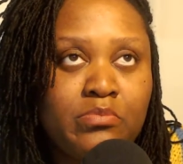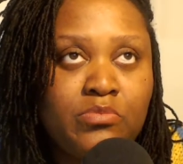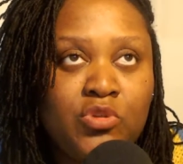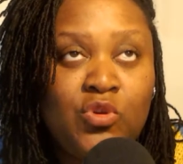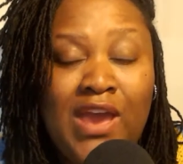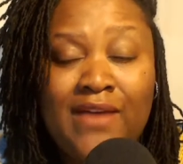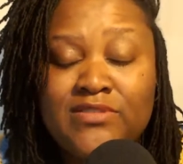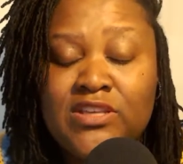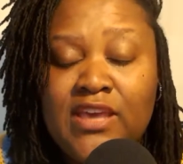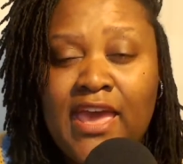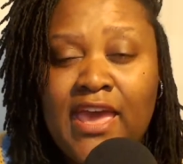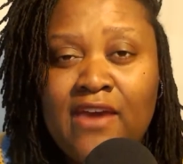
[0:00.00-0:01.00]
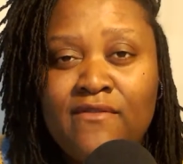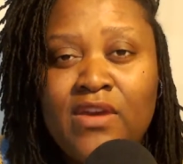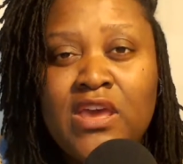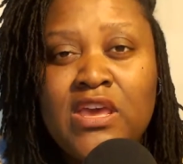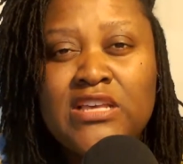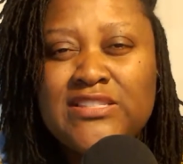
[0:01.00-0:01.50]
You have to have
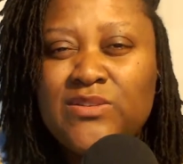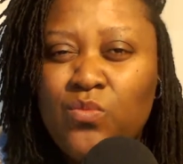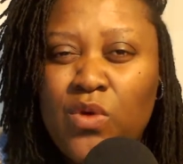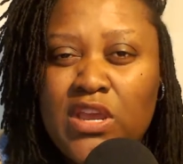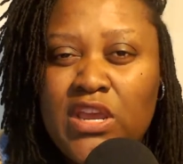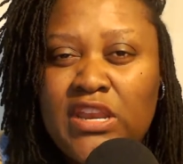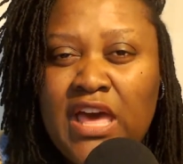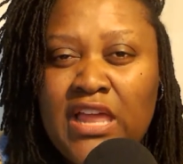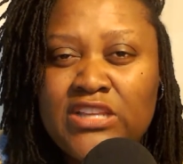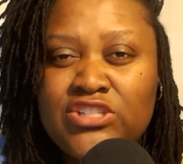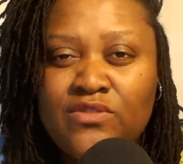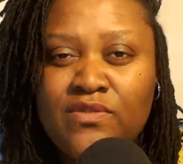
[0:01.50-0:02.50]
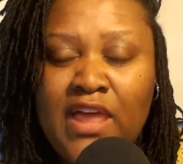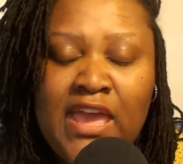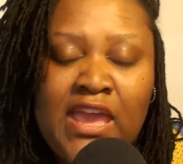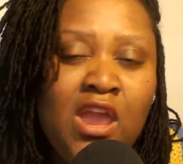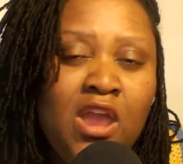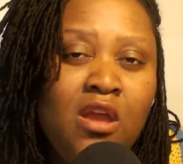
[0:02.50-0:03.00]
some working knowledge of
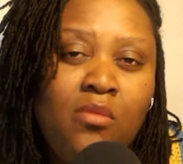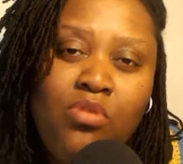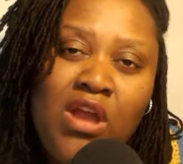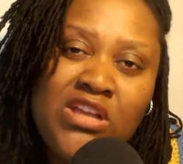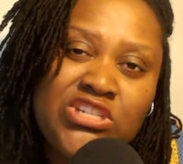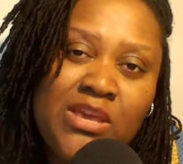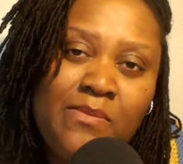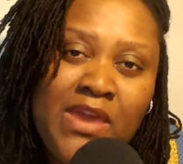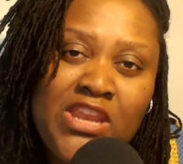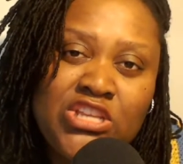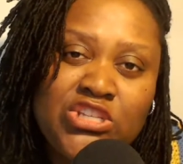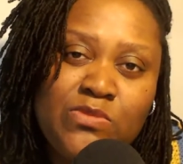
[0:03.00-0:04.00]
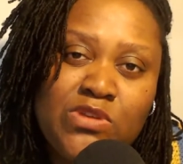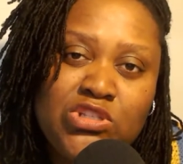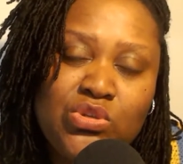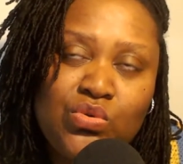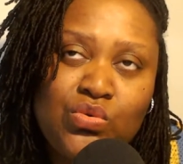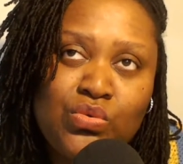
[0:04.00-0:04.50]
like project management
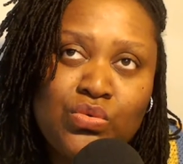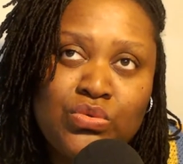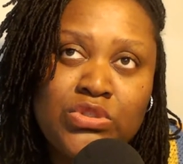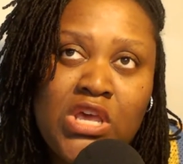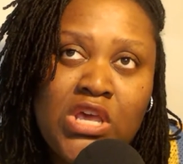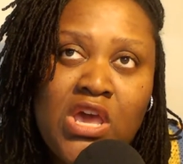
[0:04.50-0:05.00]
tools,